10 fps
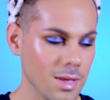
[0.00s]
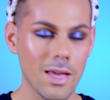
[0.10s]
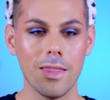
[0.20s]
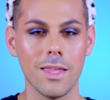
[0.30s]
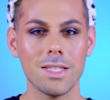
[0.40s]

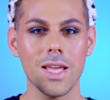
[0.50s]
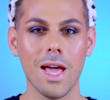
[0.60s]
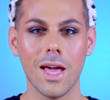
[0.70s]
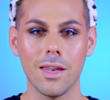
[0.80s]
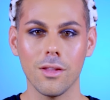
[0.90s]
And then to
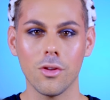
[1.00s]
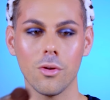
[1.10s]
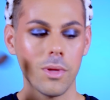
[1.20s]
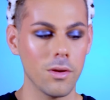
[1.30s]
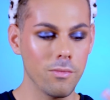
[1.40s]
add a little
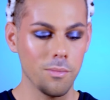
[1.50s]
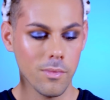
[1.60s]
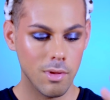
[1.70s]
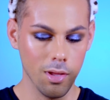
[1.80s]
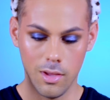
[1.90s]
bit of
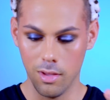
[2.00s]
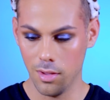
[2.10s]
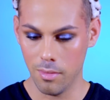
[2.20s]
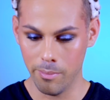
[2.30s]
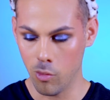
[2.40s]

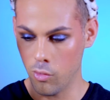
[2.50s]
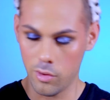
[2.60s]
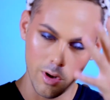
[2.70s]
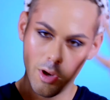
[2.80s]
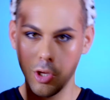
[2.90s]

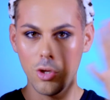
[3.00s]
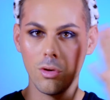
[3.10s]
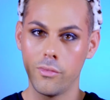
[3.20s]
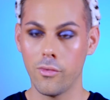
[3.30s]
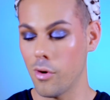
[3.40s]
more
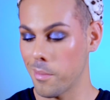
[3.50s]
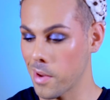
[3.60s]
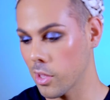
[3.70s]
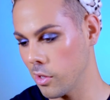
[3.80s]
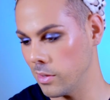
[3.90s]
uniform
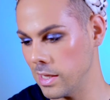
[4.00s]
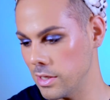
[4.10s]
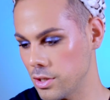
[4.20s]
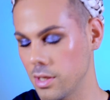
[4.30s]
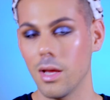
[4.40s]
cohesion,